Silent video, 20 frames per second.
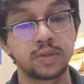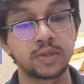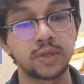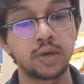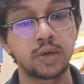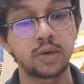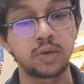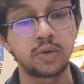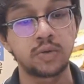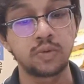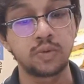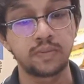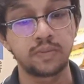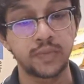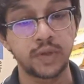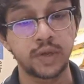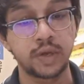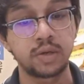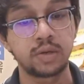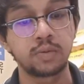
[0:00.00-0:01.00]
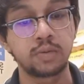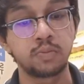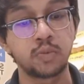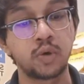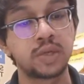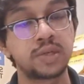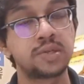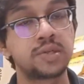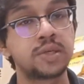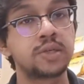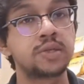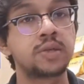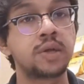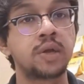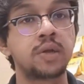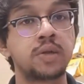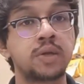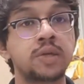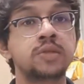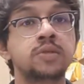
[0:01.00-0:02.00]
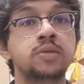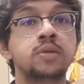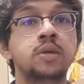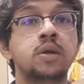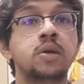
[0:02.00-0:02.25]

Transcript: anew? And Mohan says that yes,